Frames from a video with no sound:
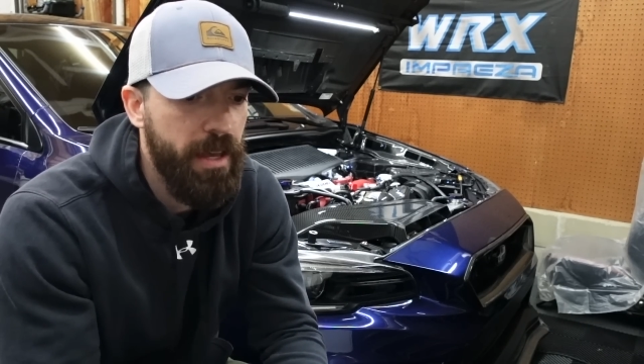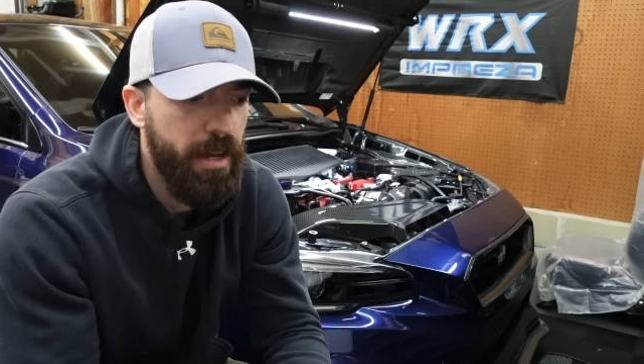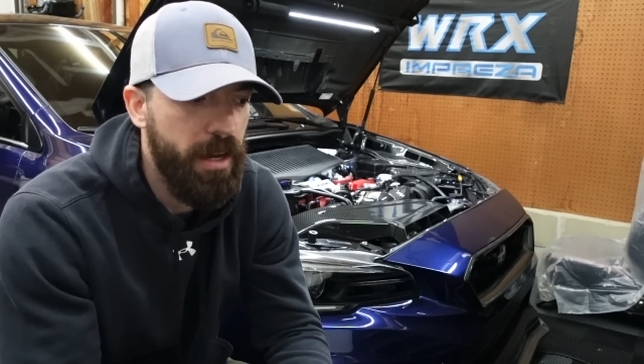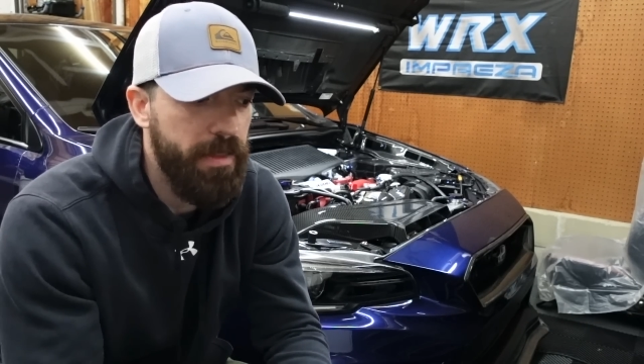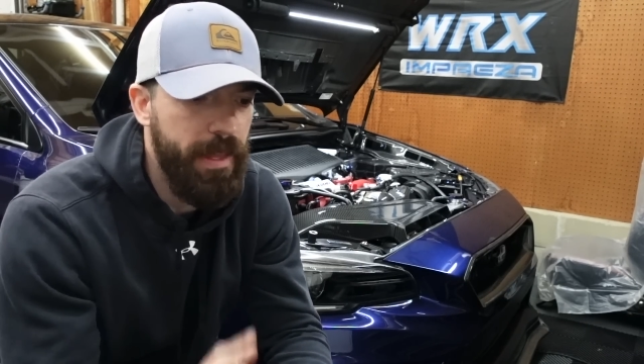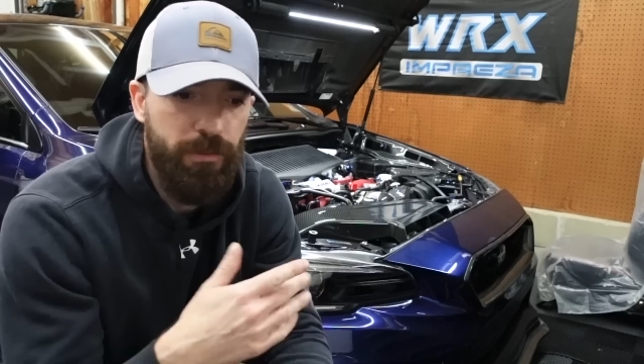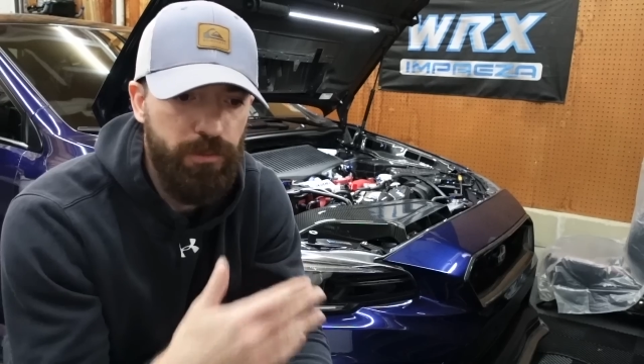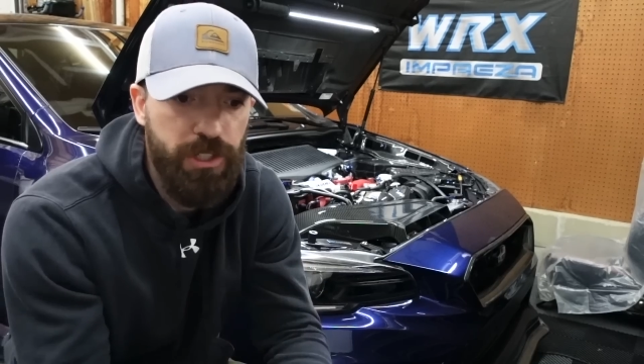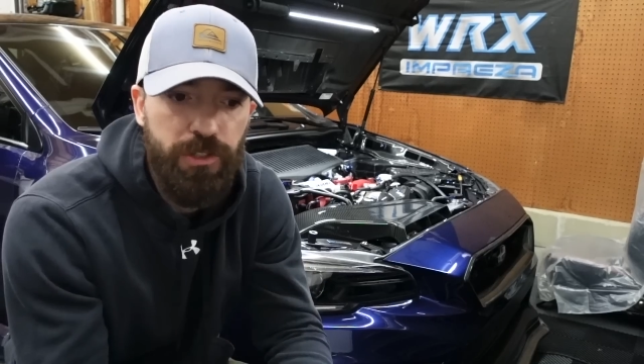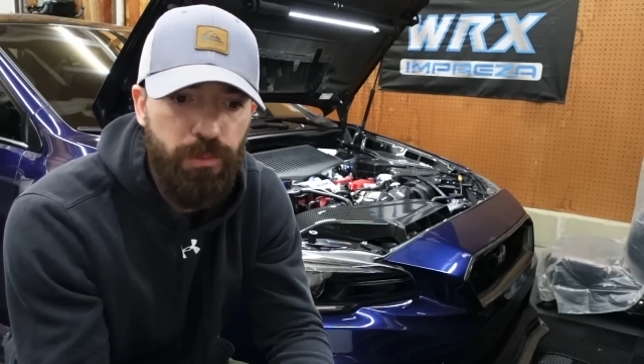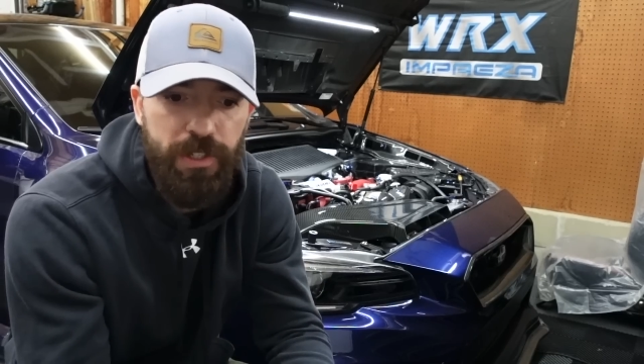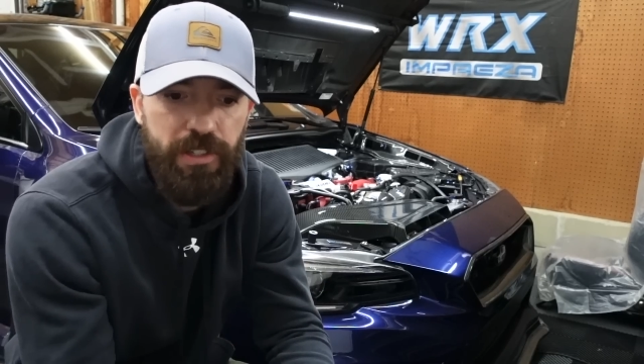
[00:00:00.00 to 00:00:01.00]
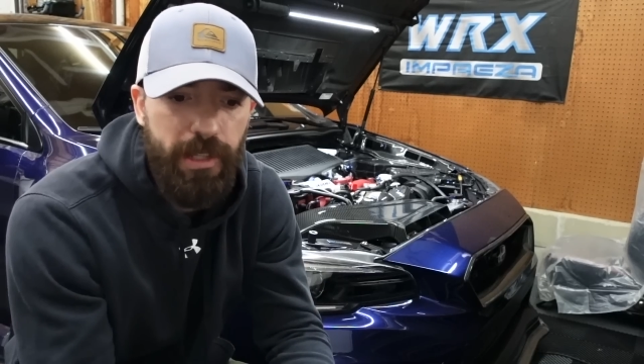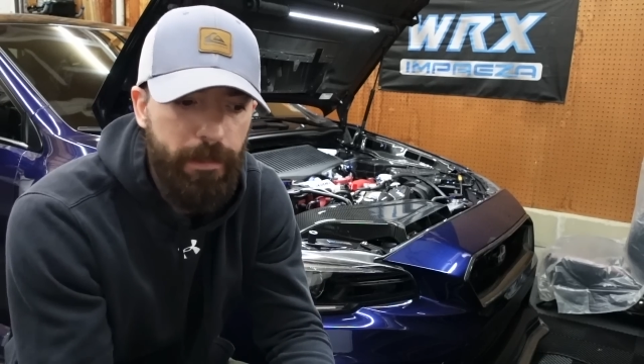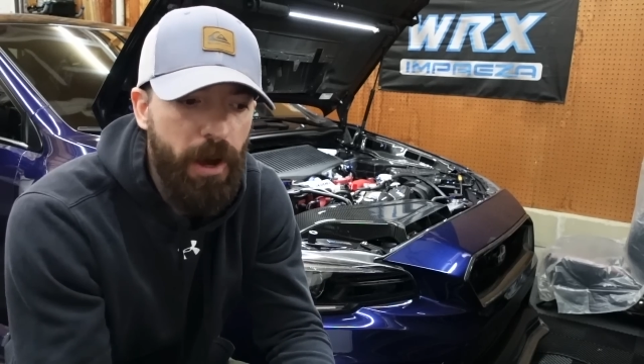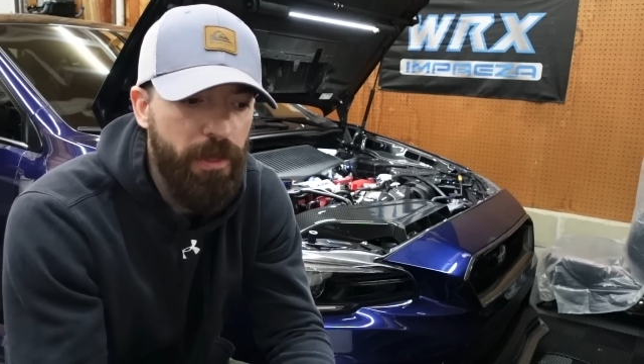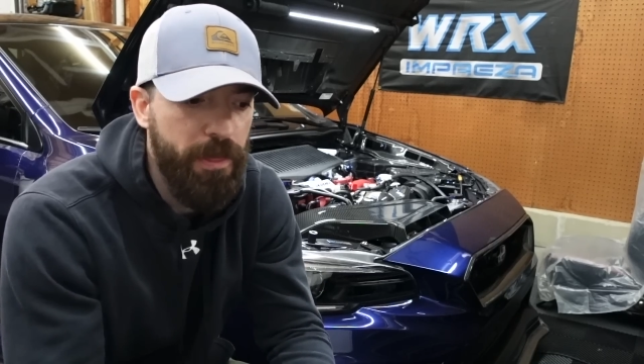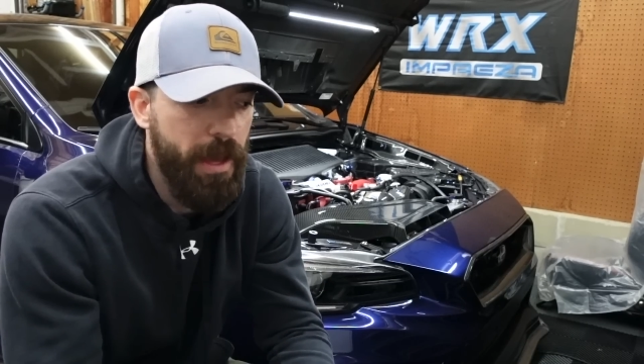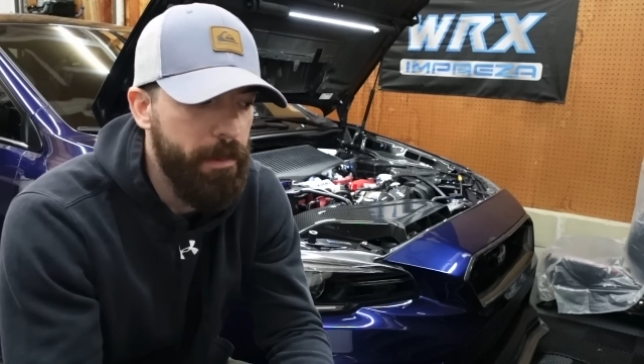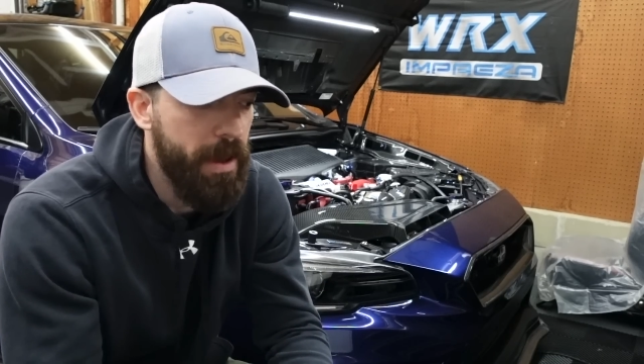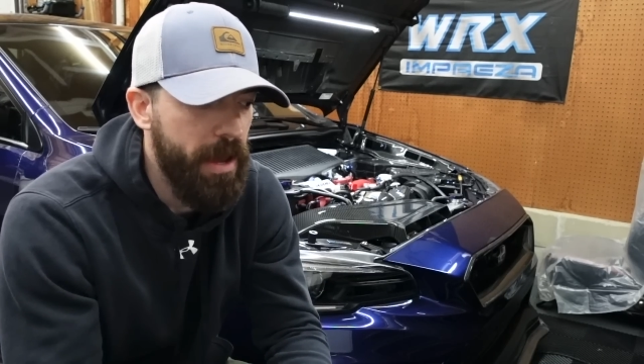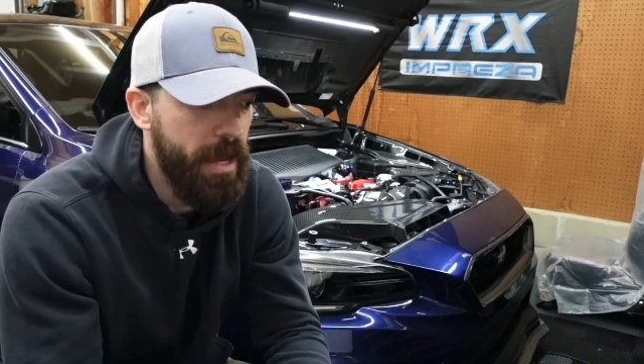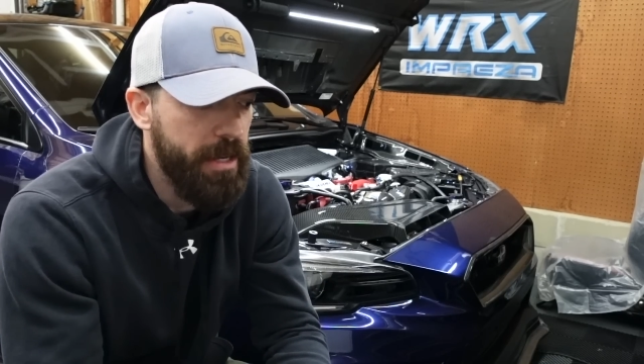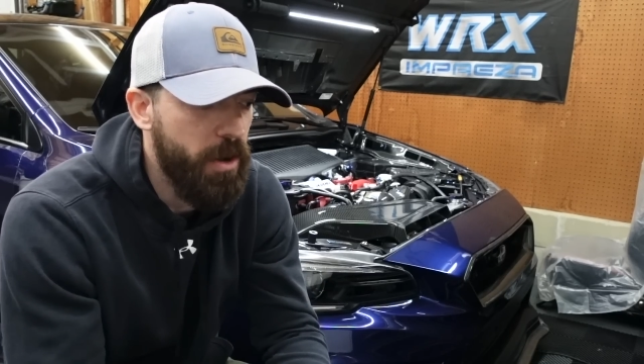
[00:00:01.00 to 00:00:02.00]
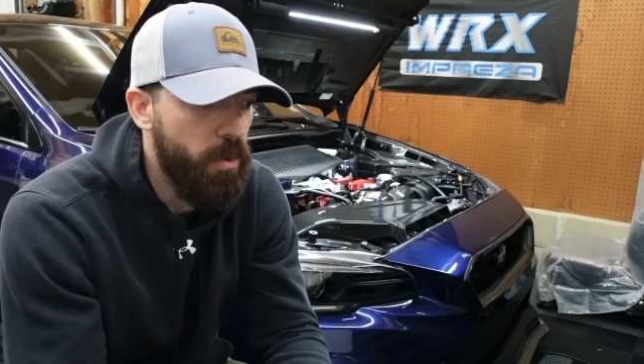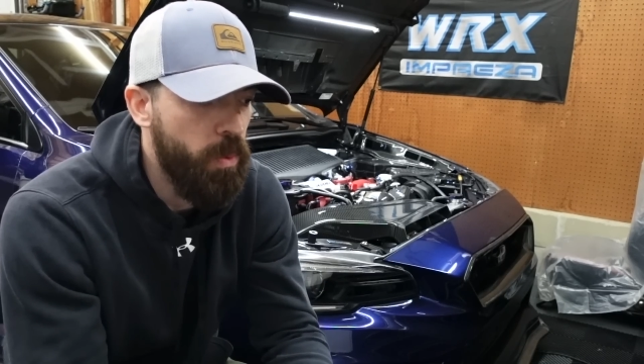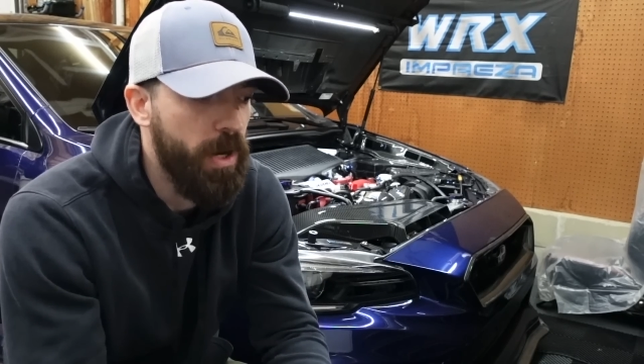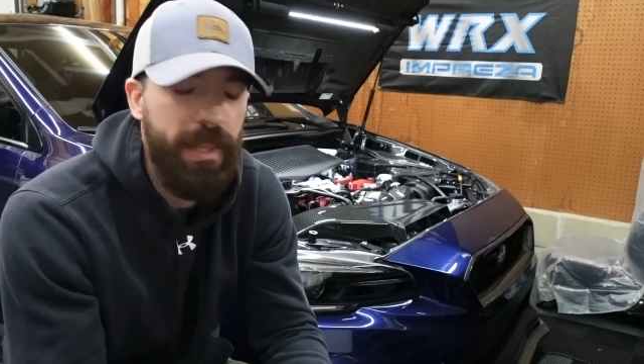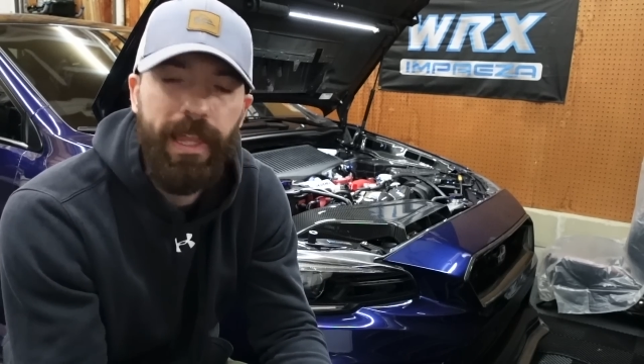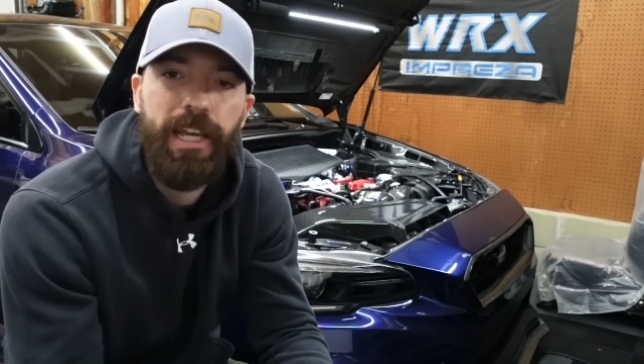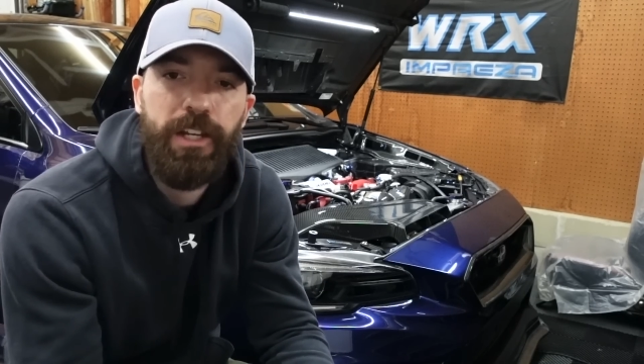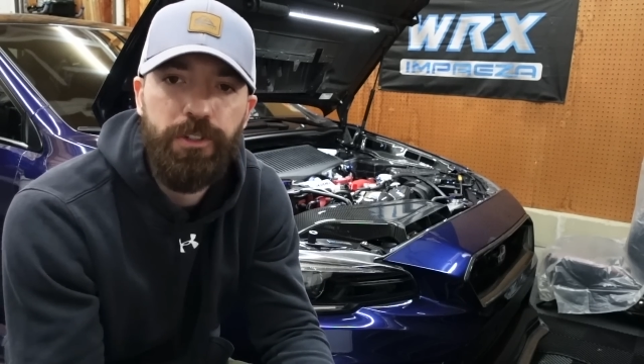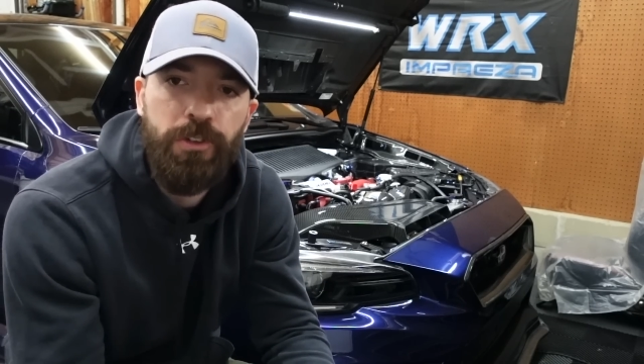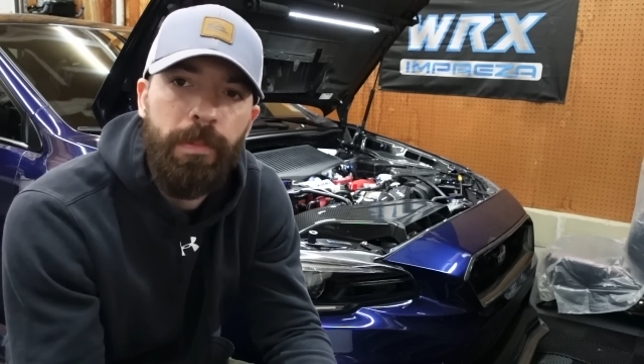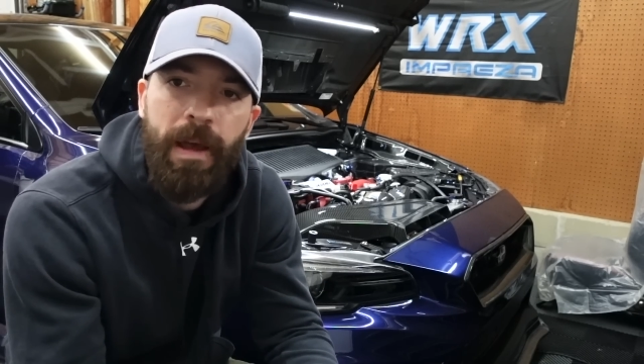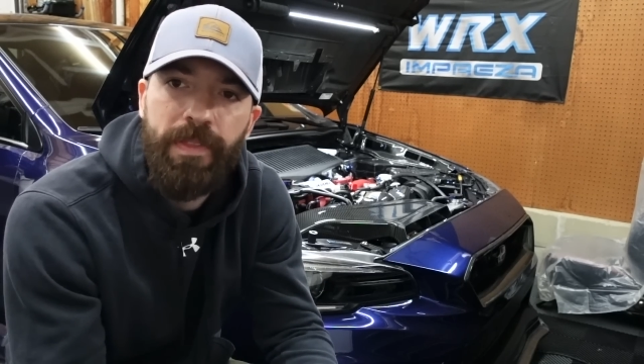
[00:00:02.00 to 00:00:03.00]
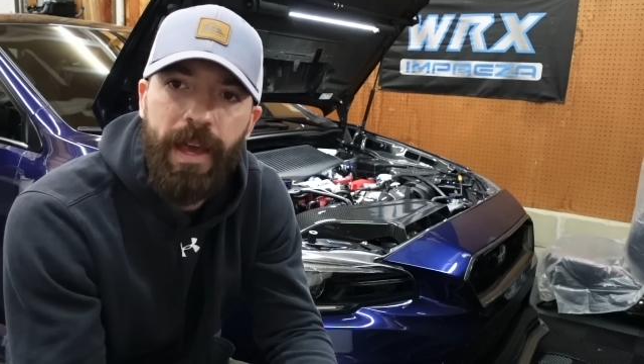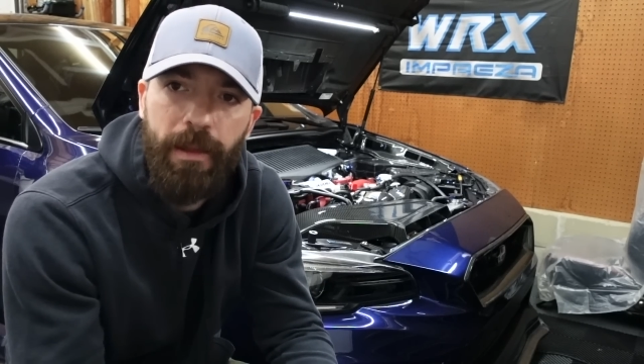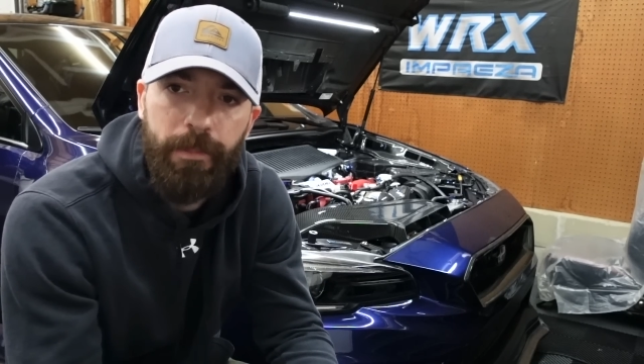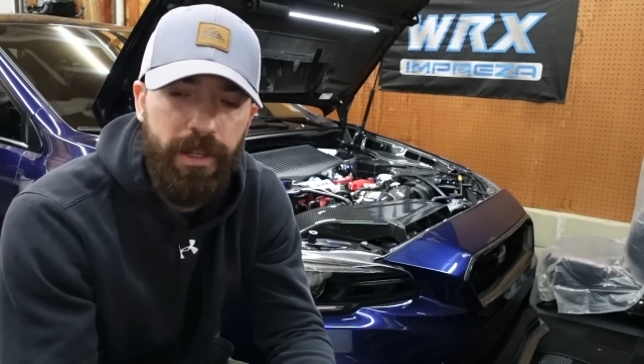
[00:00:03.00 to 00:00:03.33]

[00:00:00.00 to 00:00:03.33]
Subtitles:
that just recently bought them, you know, what are they going to do about that?